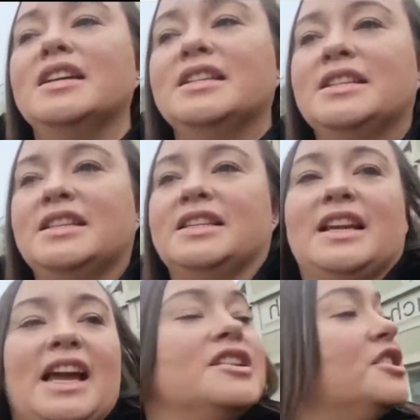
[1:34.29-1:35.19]
Since he didn't
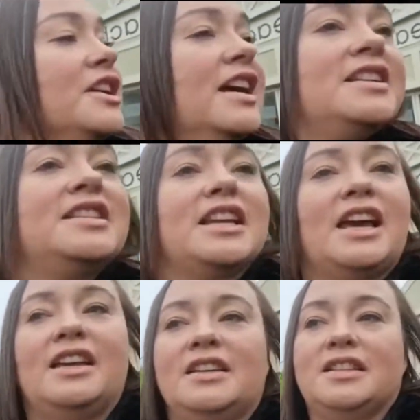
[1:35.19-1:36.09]
get to
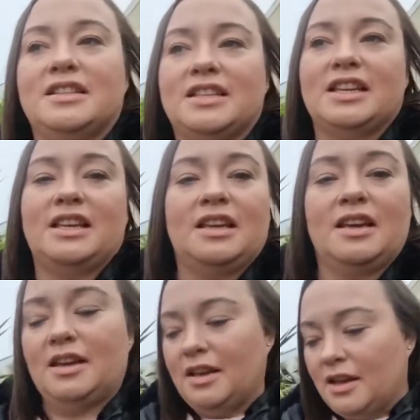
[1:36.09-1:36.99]
yesterday, since he
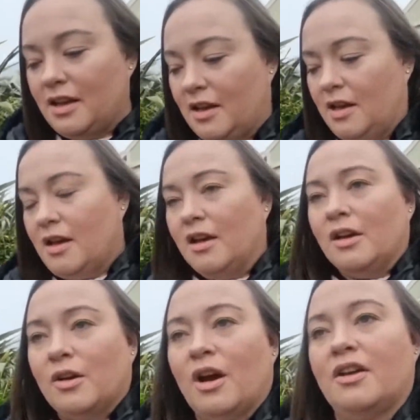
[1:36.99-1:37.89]

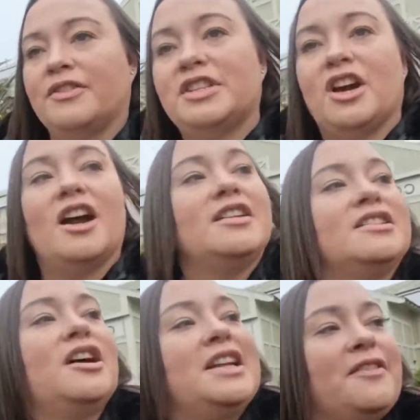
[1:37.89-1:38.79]
got overtired and
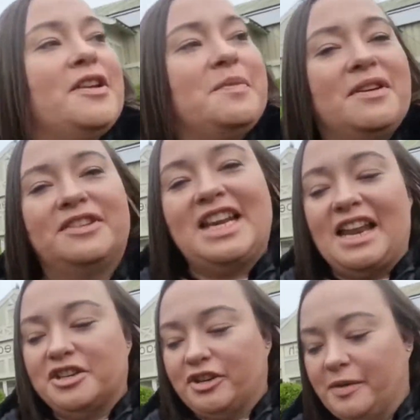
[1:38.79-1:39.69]
started having a bit of a
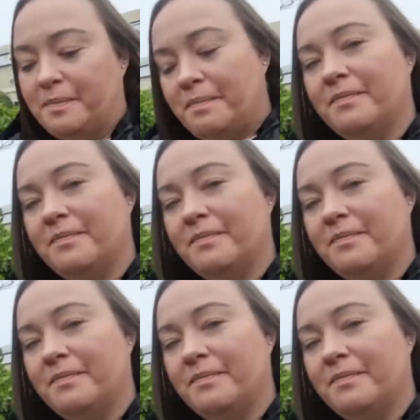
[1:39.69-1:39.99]
tantrum.